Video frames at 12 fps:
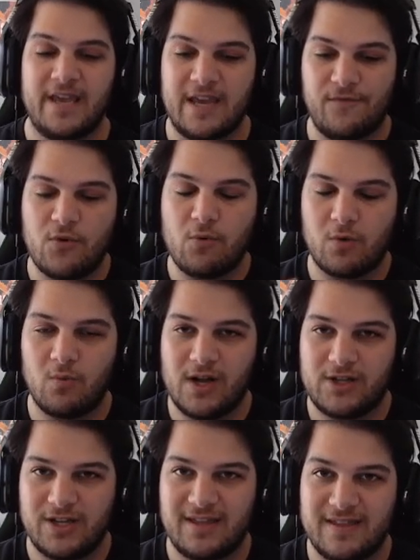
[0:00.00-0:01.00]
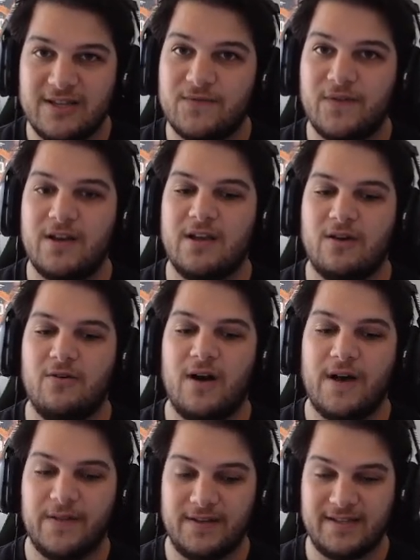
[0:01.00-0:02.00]
If you are watching this video
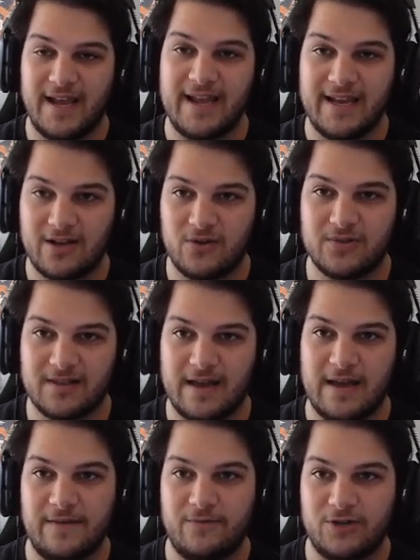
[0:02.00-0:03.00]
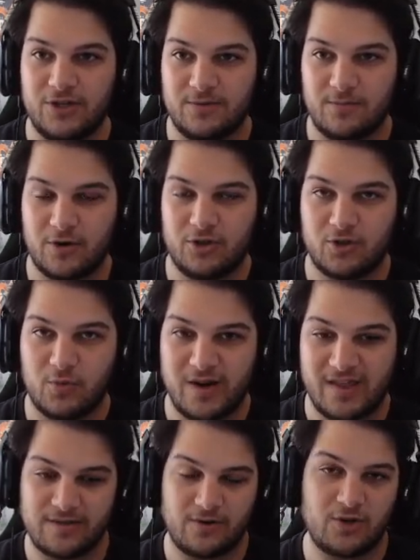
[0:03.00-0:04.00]
on the day it goes live, which is March
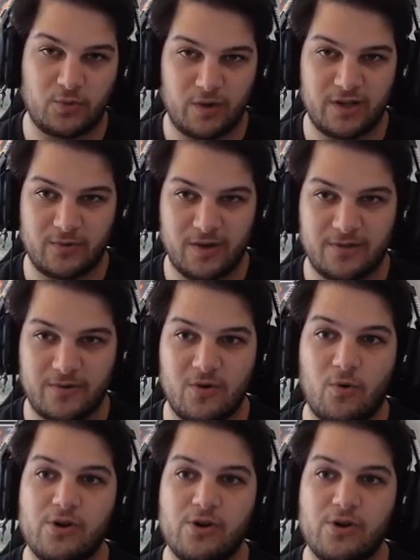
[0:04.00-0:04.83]
23rd, 2023,